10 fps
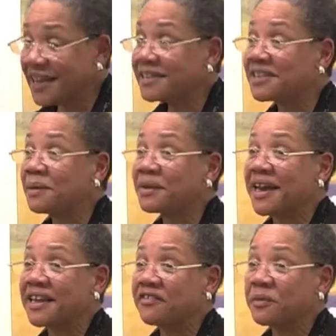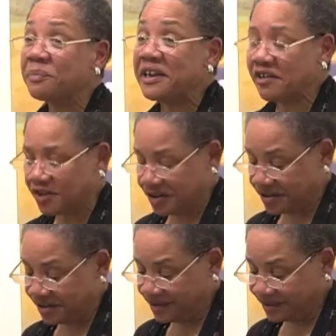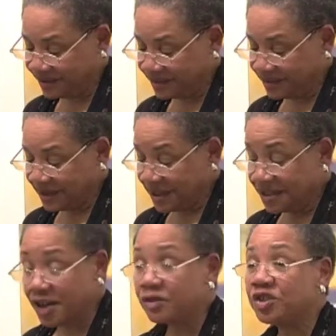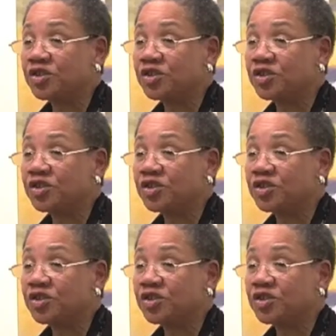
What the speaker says: It's some kind of a miracle. No